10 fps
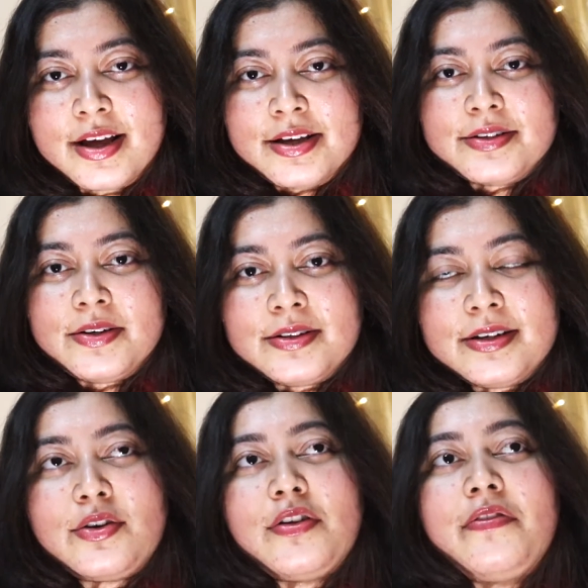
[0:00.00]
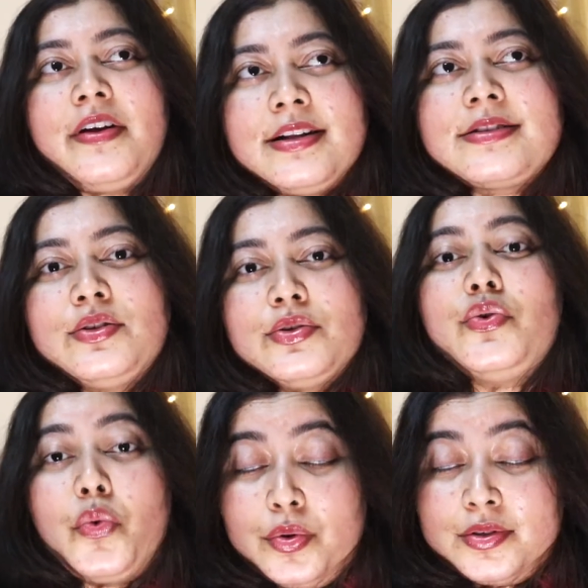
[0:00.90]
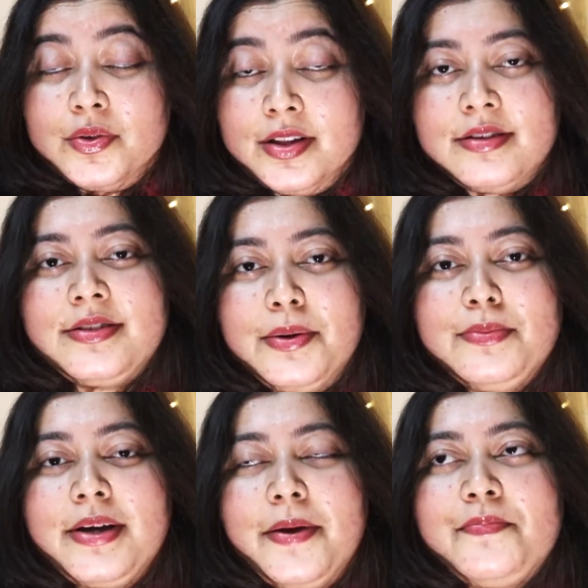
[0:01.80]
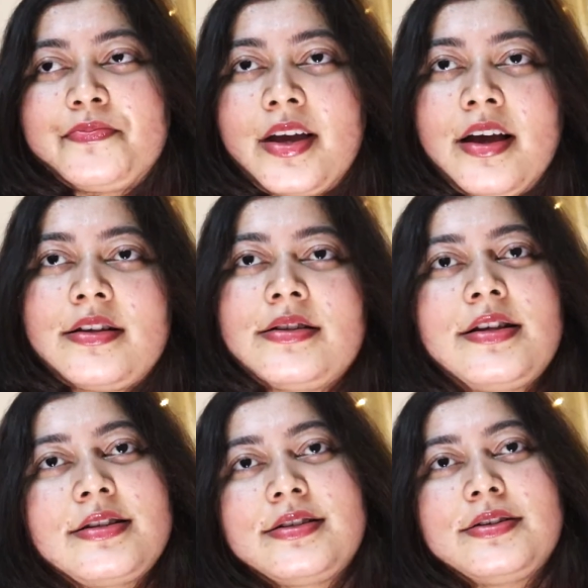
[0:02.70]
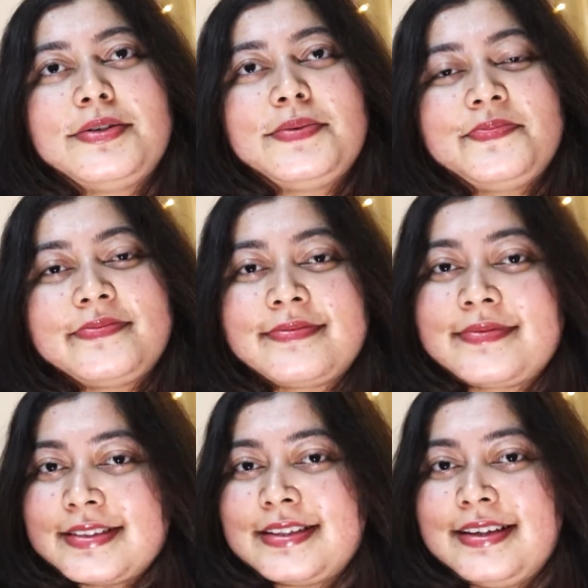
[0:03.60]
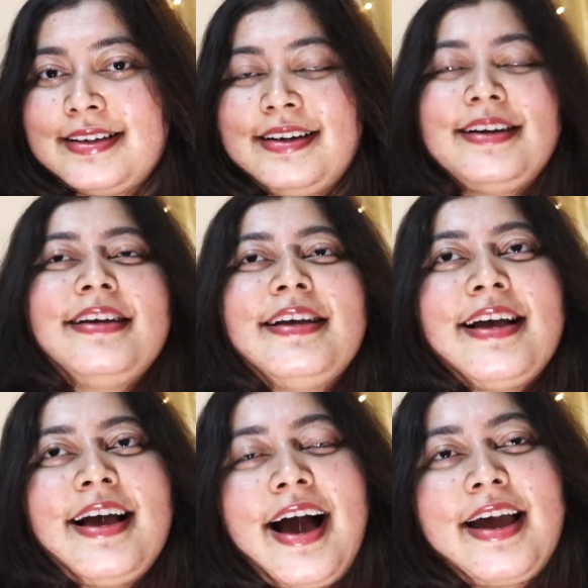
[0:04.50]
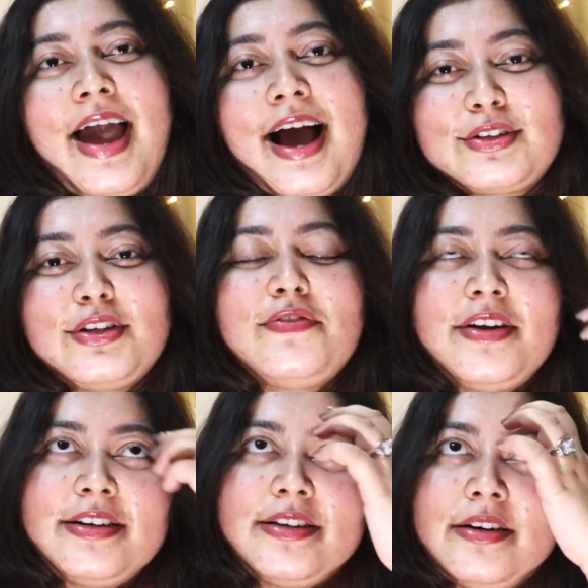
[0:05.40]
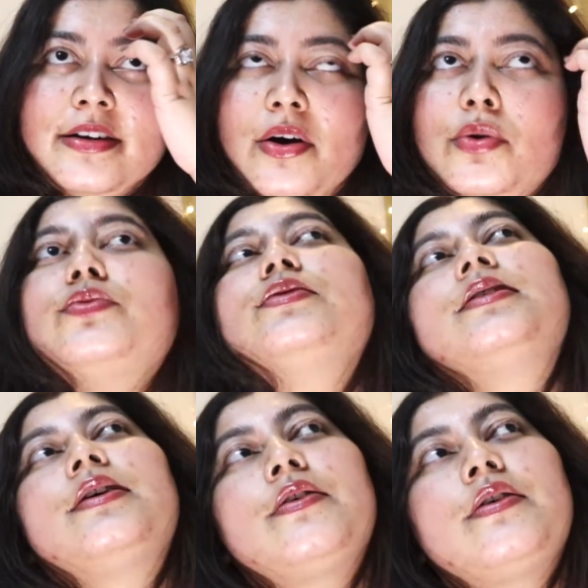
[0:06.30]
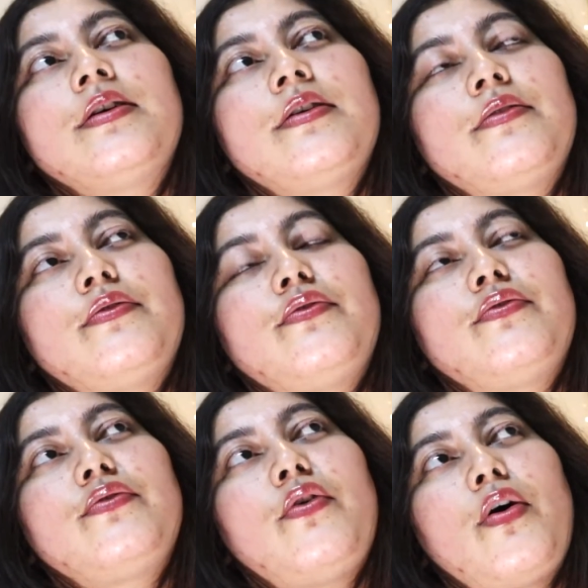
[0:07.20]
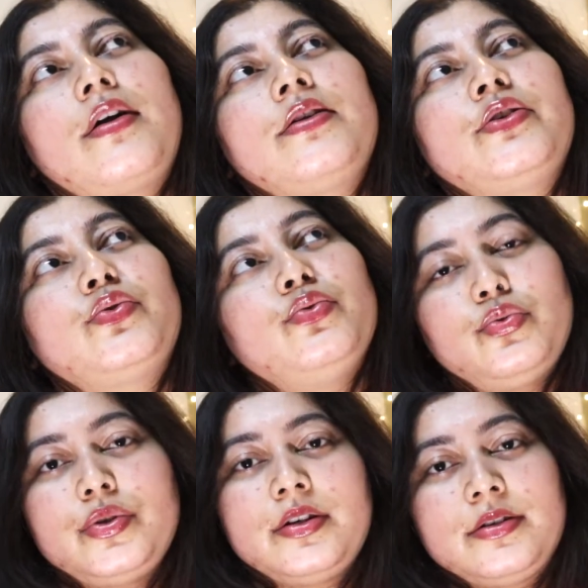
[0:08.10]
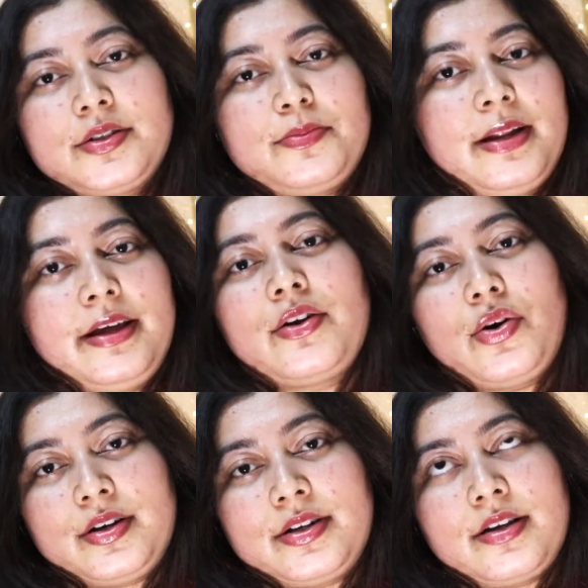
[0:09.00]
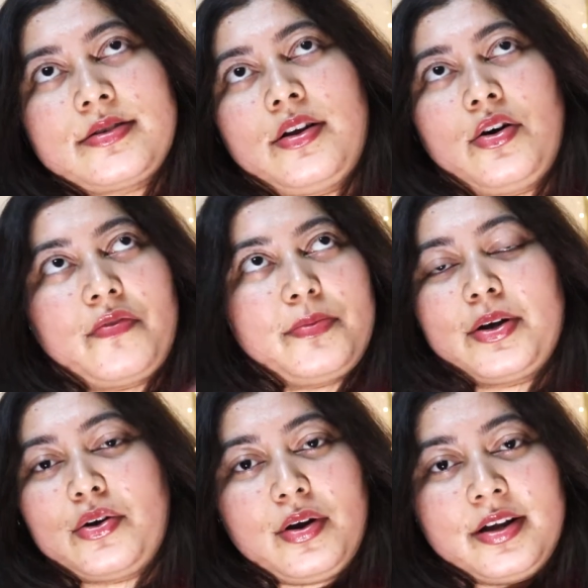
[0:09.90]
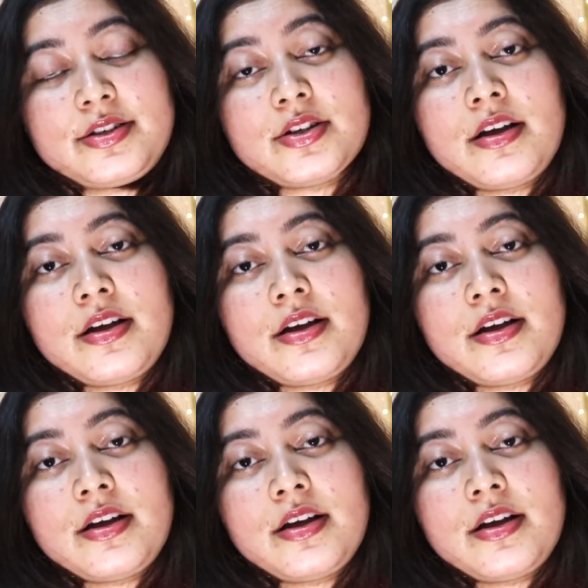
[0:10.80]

So it all feels good also at the same time. So yeah, I actually went around for 2 years playing contests along with my college,